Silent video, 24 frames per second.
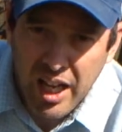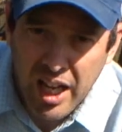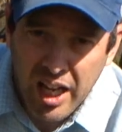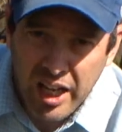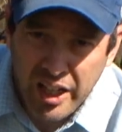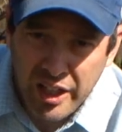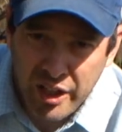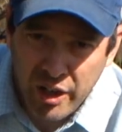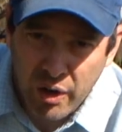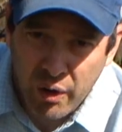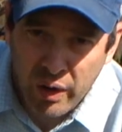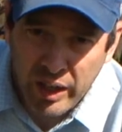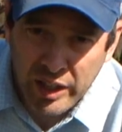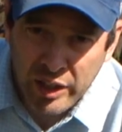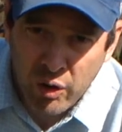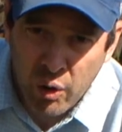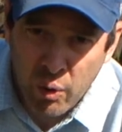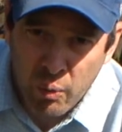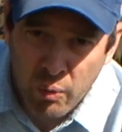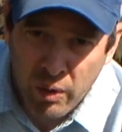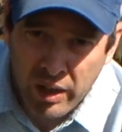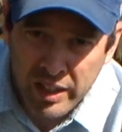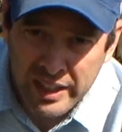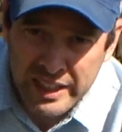you know, I
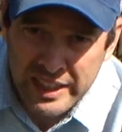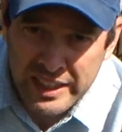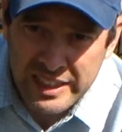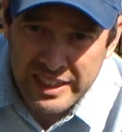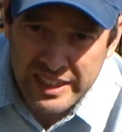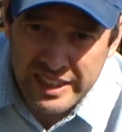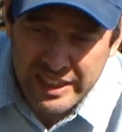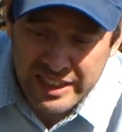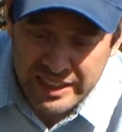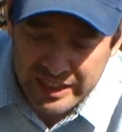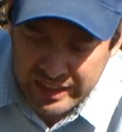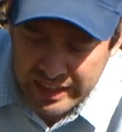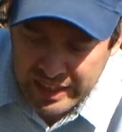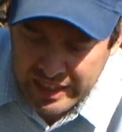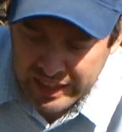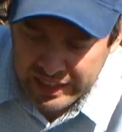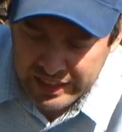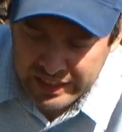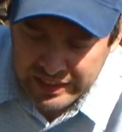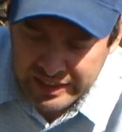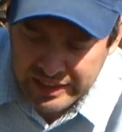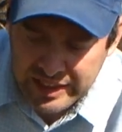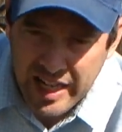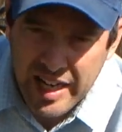don't want these things in the
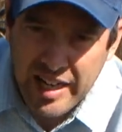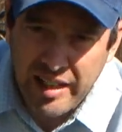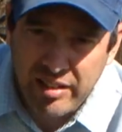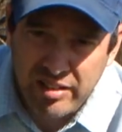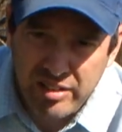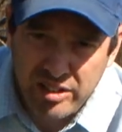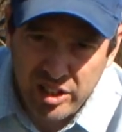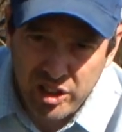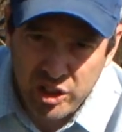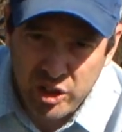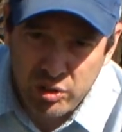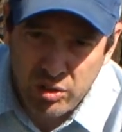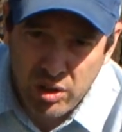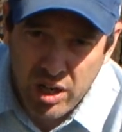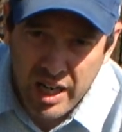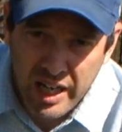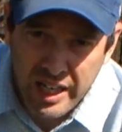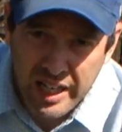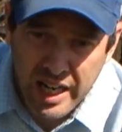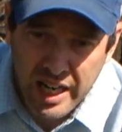container to dry